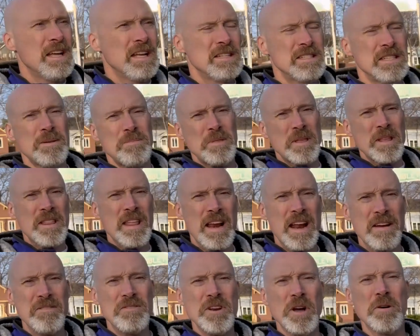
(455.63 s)
It's something that
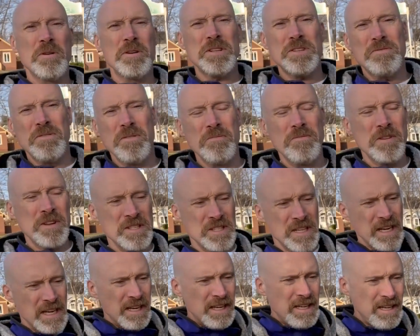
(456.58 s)
I've noticed from
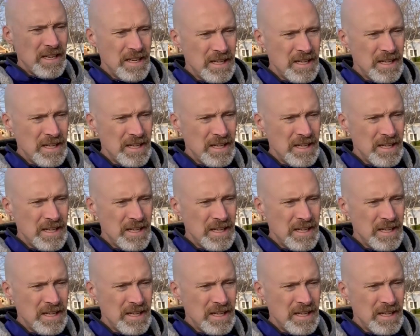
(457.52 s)
visiting